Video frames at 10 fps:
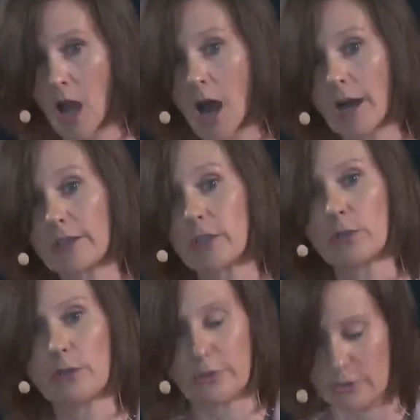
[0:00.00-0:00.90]

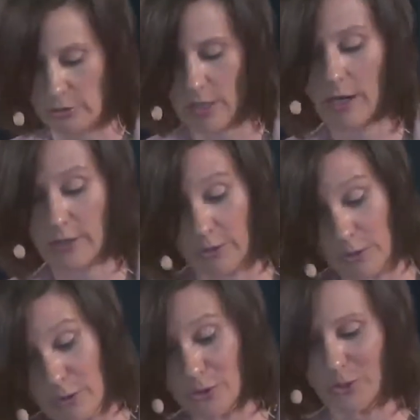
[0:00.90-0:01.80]
Archeolo-
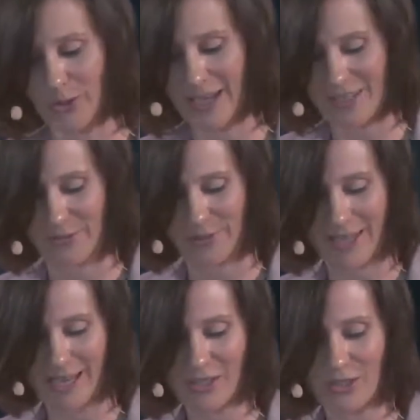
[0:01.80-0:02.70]
archaeological
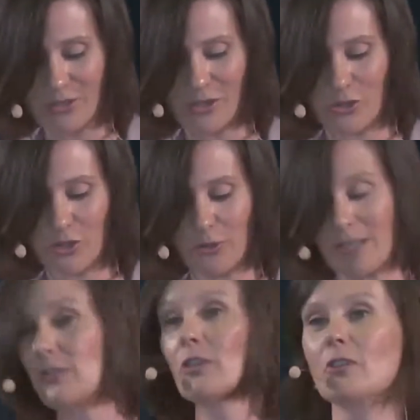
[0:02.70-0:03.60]
excavations show
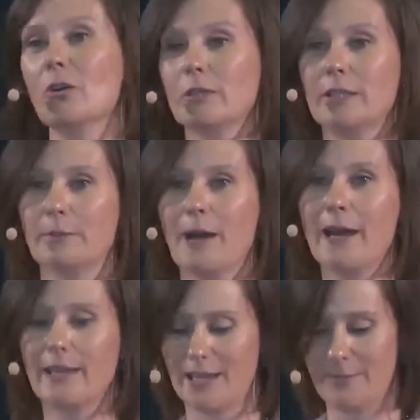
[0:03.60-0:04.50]
that not only the
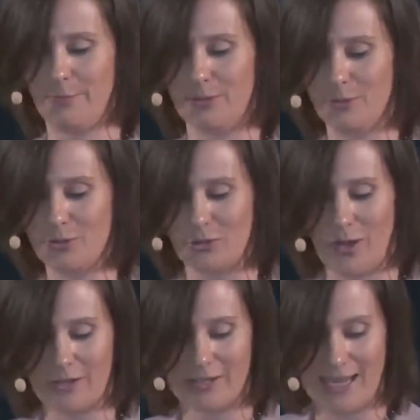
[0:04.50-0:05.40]
Maya, but also
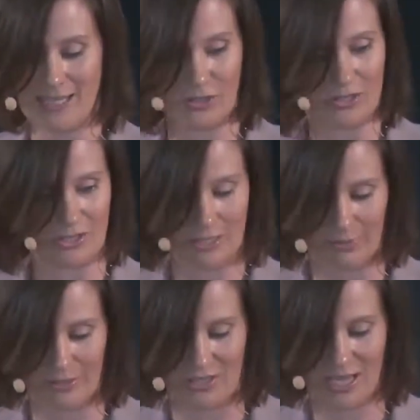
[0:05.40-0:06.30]
other ancient
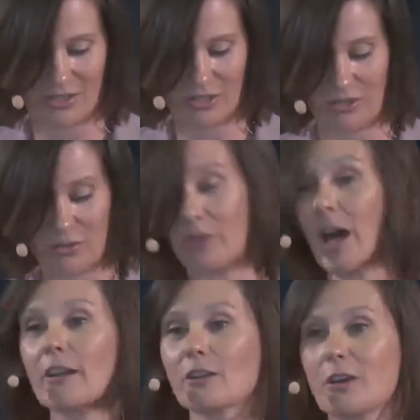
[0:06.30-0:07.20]
civilizations on
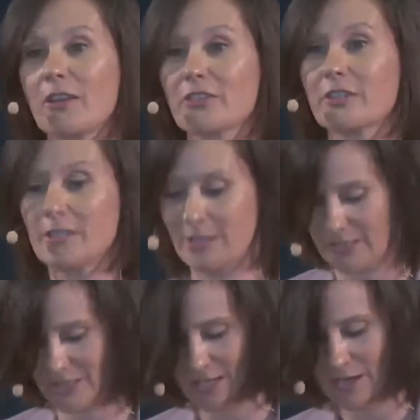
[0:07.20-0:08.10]
other
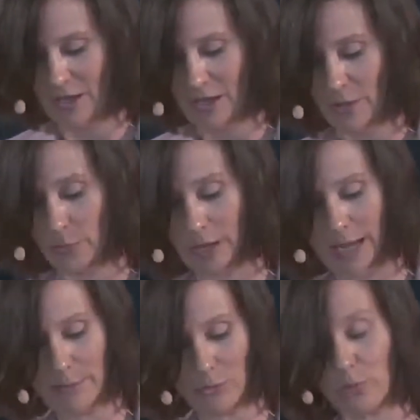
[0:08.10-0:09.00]
continents were
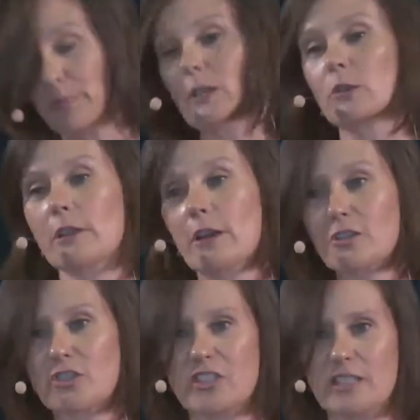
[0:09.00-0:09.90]
able to build
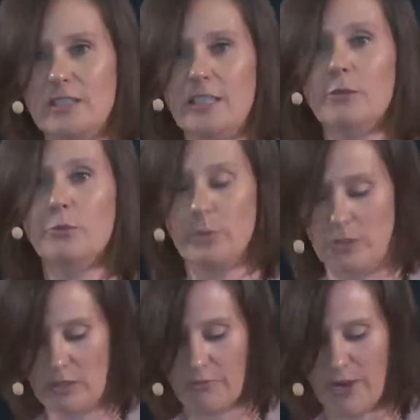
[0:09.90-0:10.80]
large cities
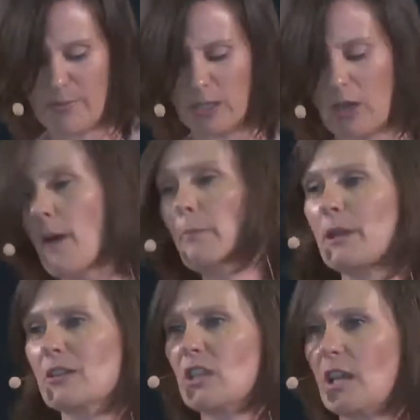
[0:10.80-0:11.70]
with very
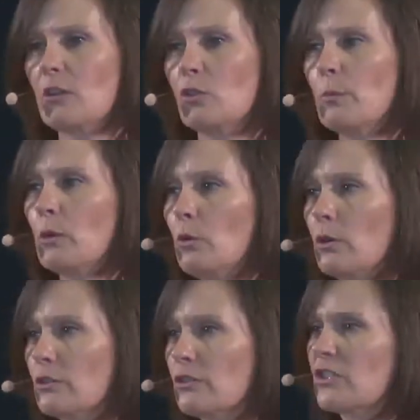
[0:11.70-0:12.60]
complex economic
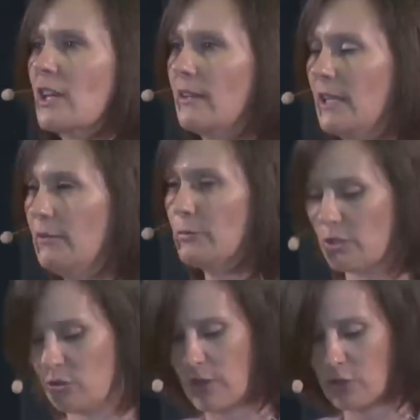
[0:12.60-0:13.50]
orders and
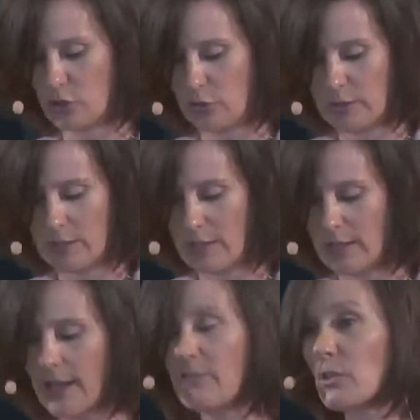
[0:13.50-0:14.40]
infrastructural
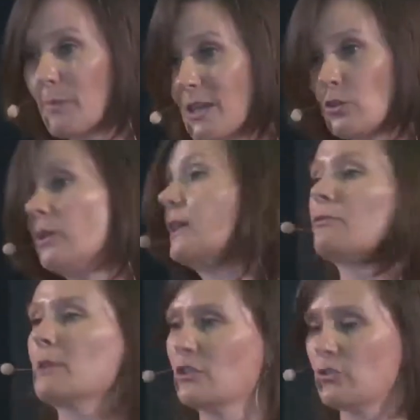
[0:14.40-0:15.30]
uh, and spatial
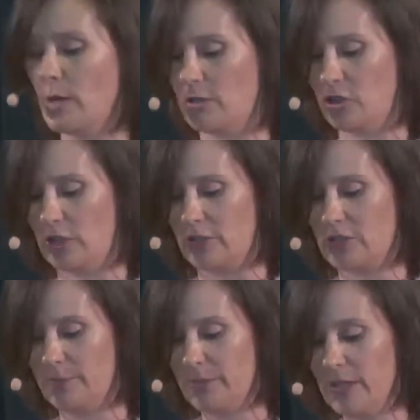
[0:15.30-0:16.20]
infrastructures,
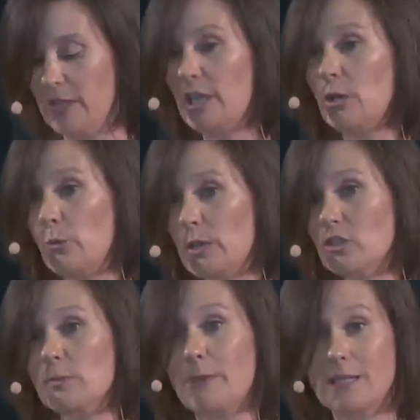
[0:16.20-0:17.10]
in
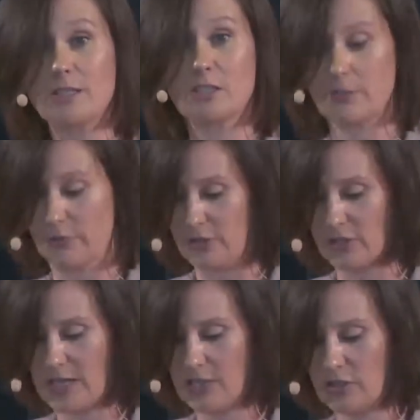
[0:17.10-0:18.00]
which many
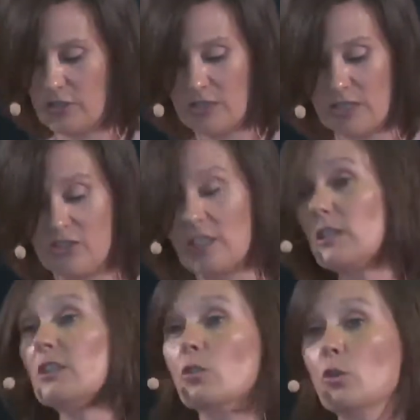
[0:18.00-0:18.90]
civilizations and
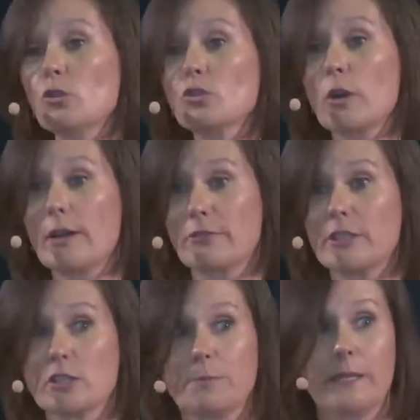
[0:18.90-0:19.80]
cities also have
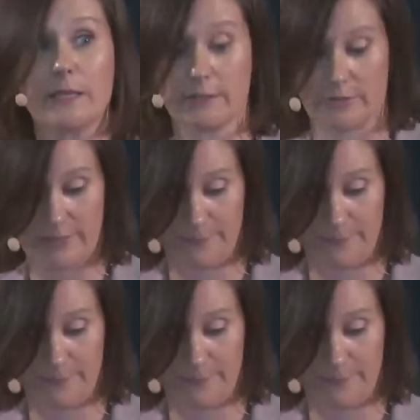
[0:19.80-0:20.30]
disappeared.